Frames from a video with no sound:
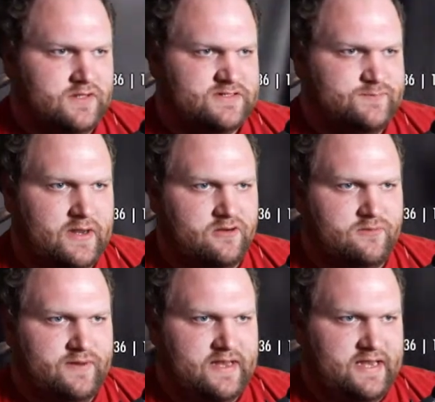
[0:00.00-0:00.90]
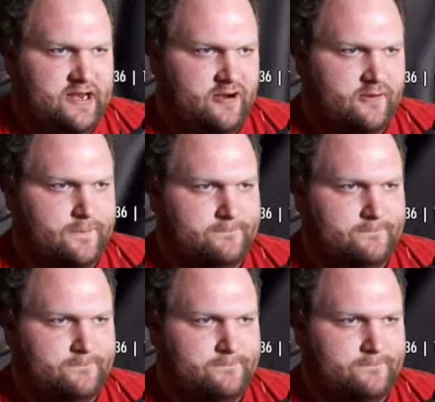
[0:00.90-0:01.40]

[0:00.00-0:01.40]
It's better to be in here.